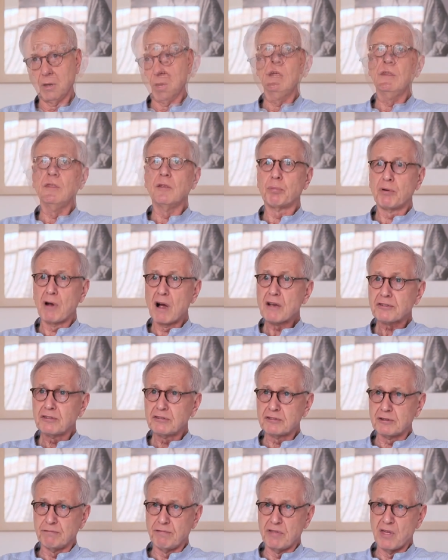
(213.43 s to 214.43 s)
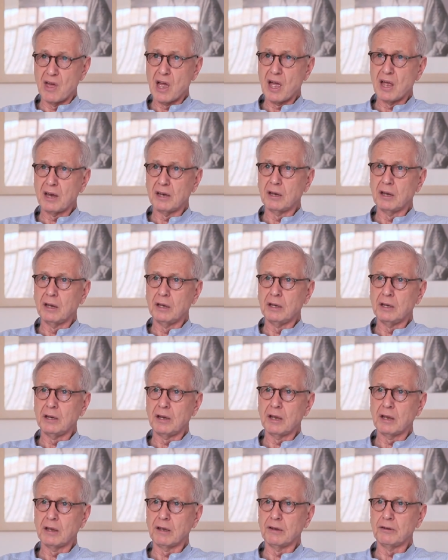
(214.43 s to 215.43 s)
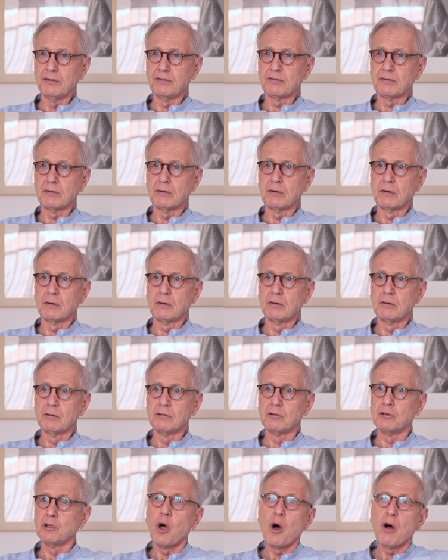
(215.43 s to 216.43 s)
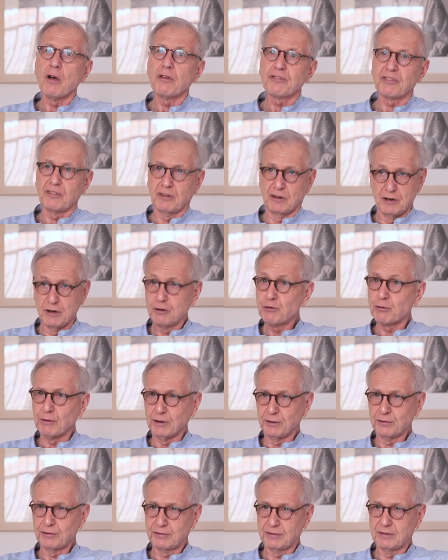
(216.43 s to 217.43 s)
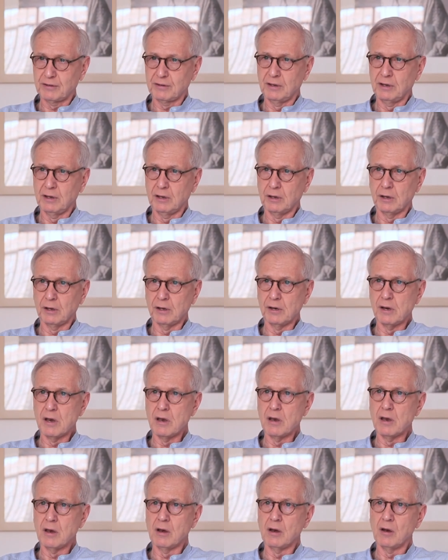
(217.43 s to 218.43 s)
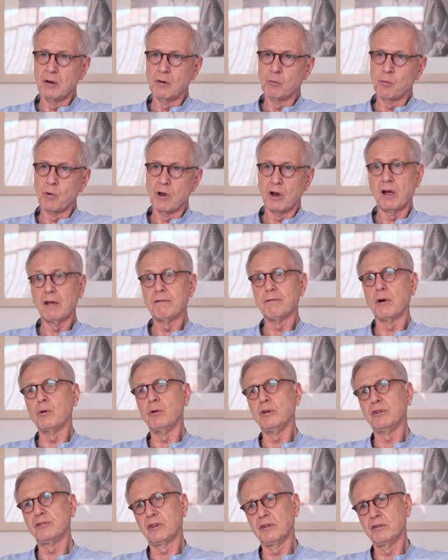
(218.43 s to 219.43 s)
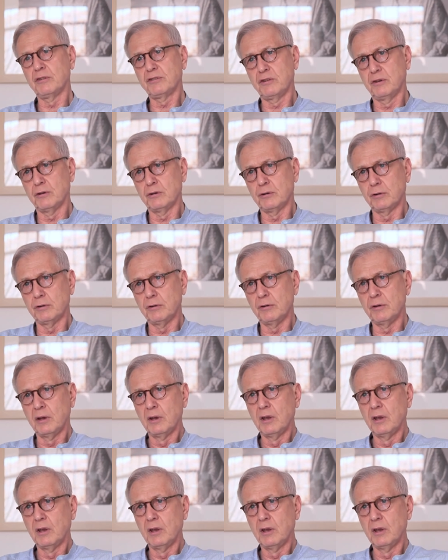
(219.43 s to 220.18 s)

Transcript: In the process of that, it has lost an interest in what I've always considered